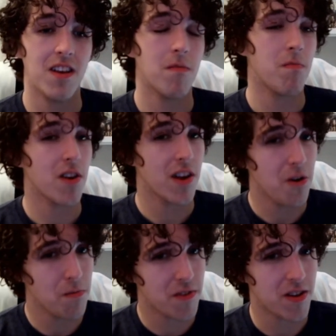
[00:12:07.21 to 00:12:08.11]
but I
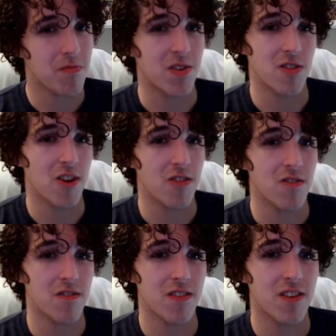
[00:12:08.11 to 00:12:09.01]
hope something
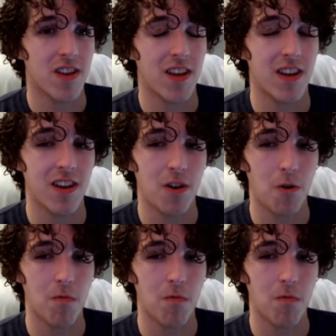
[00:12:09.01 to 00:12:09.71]
changes, and I hope